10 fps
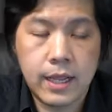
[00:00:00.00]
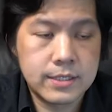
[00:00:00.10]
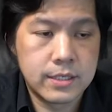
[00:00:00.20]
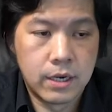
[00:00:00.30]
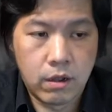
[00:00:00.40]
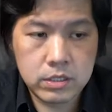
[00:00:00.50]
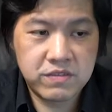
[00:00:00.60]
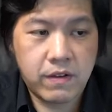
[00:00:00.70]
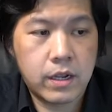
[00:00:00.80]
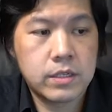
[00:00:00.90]
loss
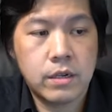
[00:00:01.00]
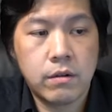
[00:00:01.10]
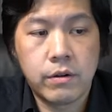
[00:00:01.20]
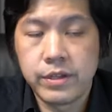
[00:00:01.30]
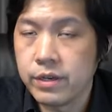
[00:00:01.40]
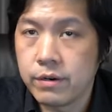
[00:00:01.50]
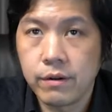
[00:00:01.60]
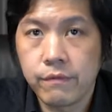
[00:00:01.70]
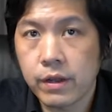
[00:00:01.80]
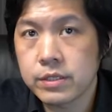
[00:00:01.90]
function or the error
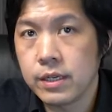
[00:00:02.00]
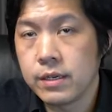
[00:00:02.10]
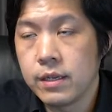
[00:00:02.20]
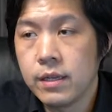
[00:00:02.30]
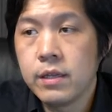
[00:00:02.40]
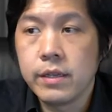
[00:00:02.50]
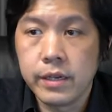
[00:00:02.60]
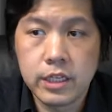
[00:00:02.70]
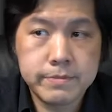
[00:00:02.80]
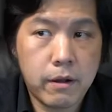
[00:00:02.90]
function, it
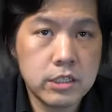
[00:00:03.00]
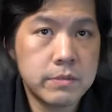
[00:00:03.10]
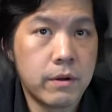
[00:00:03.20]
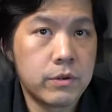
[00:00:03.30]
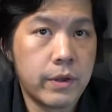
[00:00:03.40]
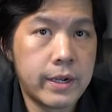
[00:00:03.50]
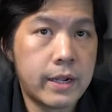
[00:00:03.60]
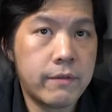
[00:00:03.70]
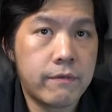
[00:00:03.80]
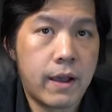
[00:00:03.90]
is possible to
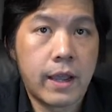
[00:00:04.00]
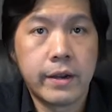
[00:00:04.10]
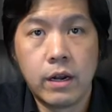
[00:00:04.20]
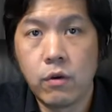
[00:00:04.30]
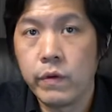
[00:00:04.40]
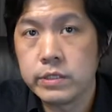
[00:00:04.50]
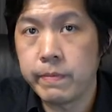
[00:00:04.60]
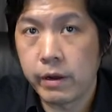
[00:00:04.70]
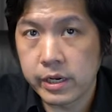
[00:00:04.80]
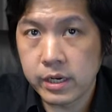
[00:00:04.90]
identify the lowest
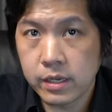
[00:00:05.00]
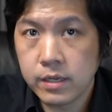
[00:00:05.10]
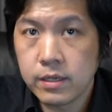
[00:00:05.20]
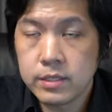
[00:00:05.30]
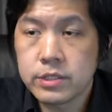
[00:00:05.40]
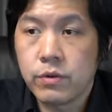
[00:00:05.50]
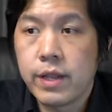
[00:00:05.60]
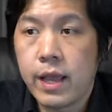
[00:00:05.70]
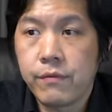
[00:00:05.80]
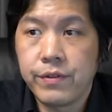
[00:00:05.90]
point so
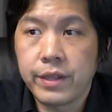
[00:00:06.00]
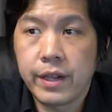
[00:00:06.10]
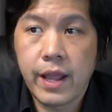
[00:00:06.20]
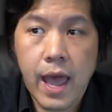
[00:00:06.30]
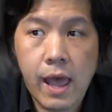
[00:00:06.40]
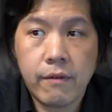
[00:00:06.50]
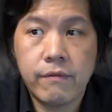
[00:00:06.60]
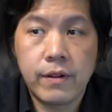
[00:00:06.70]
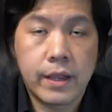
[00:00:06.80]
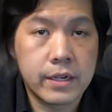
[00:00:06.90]
that we can have
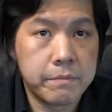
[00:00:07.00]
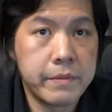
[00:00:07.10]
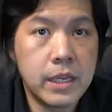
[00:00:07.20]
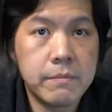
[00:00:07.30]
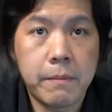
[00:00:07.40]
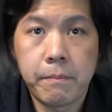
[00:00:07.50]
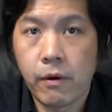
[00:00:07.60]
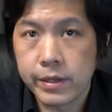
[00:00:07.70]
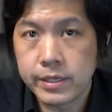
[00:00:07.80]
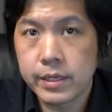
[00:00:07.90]
like the minimum
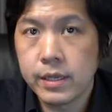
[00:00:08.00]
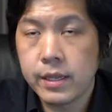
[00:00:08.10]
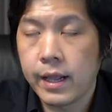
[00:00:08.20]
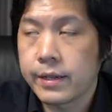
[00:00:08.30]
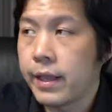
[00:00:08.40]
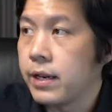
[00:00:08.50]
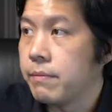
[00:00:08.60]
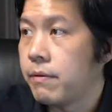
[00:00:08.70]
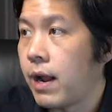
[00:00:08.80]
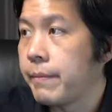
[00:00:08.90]
point and get the
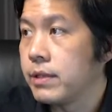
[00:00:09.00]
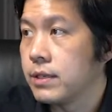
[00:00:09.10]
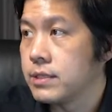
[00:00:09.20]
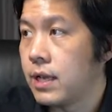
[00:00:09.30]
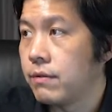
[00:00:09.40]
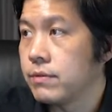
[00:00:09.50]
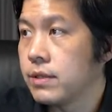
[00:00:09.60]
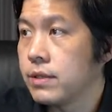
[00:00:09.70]
parameters out.